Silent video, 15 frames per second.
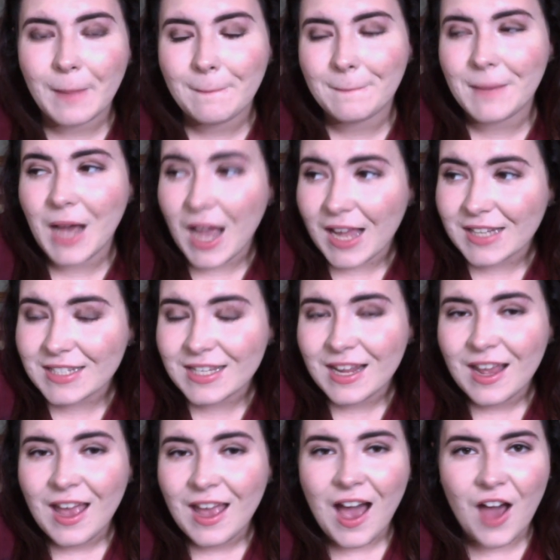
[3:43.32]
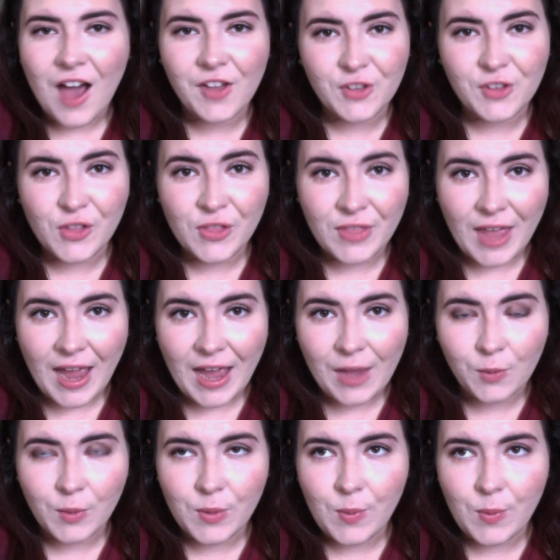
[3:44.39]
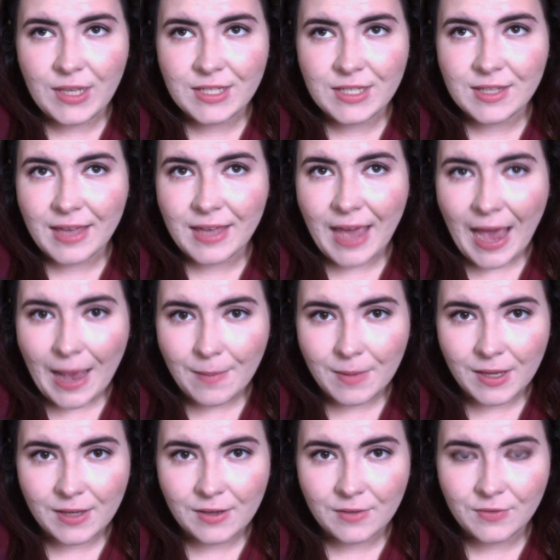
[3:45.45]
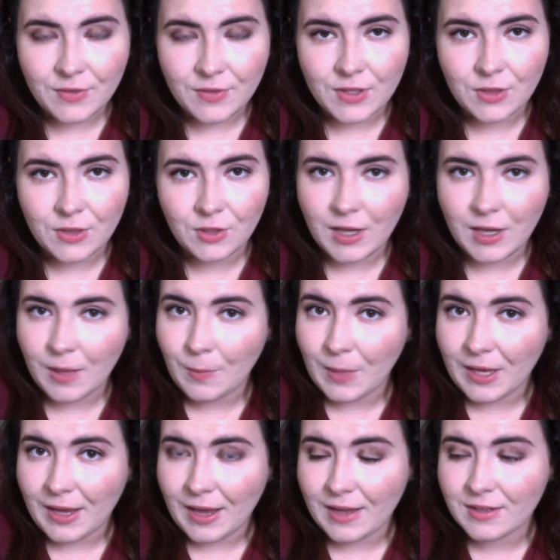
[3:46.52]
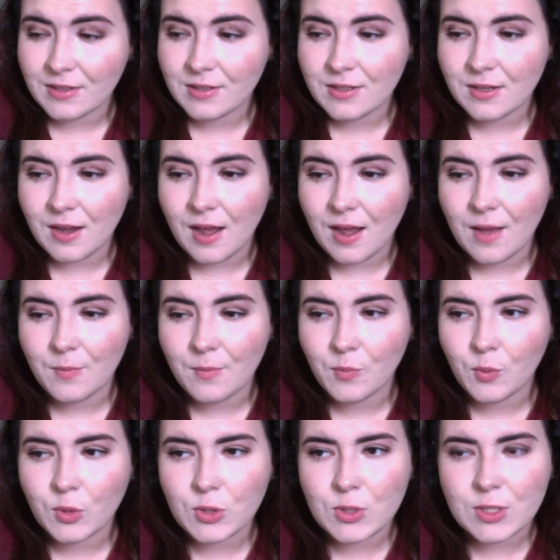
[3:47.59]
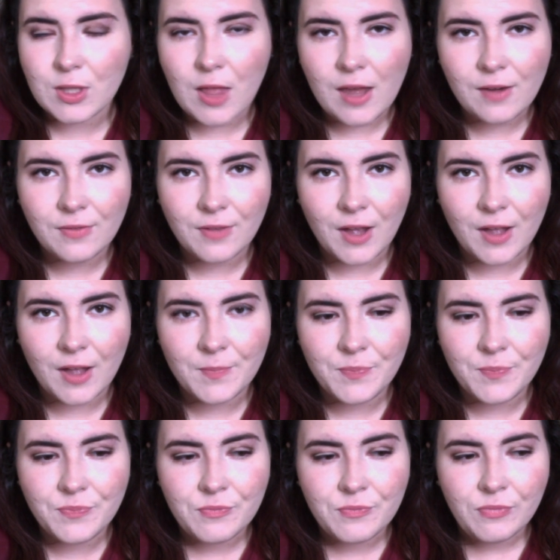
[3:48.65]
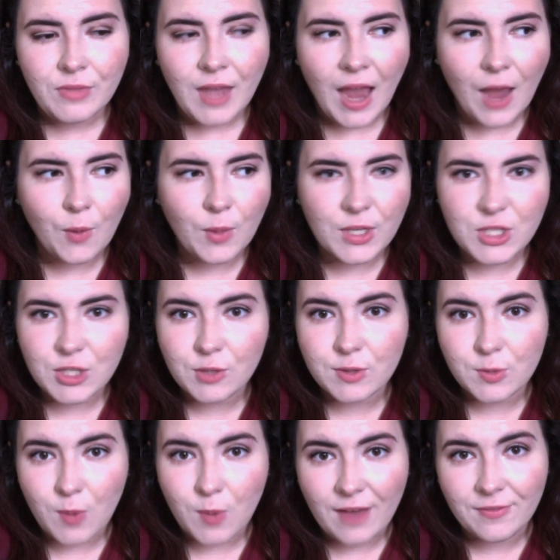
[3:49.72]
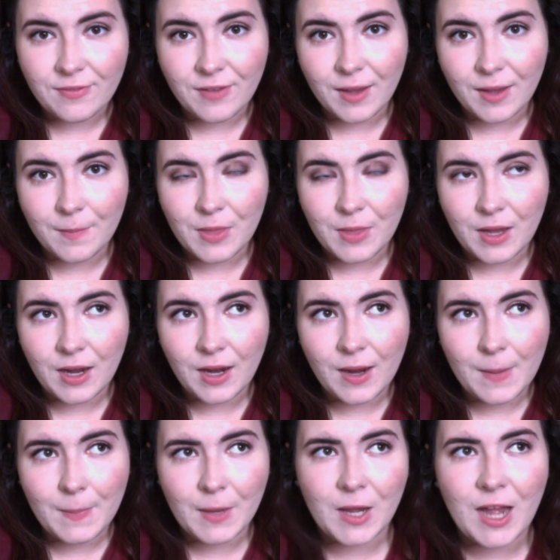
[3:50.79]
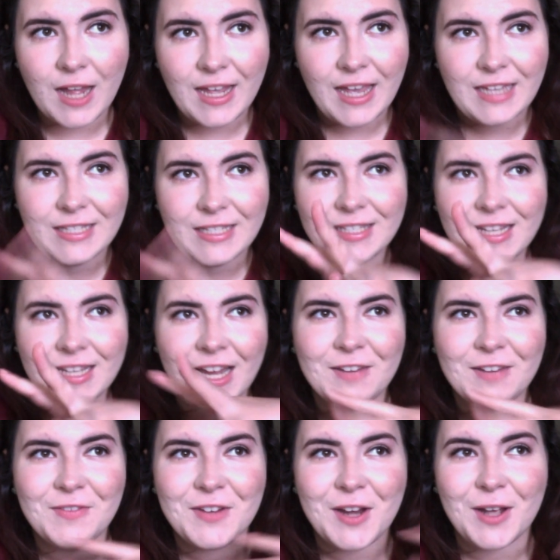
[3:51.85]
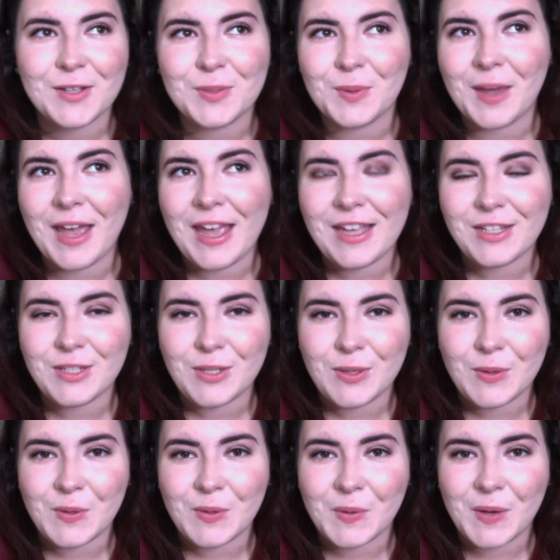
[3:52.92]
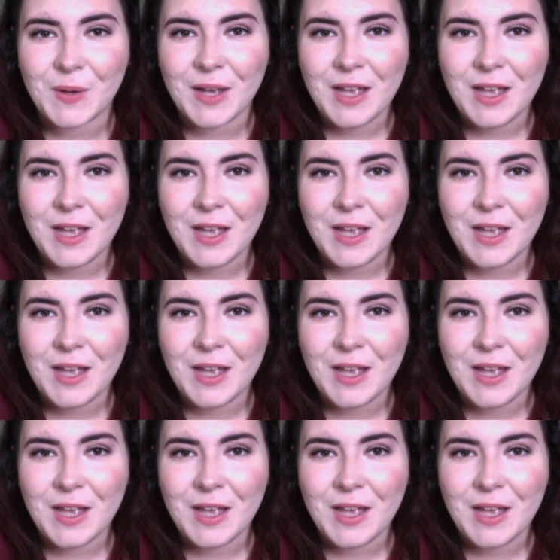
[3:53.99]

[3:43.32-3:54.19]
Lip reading: But other than that, we went to the cabin for the 3-day weekend, which was a lot of fun. I wish there was Wi-Fi up there, but I guess it's kind of a nice way to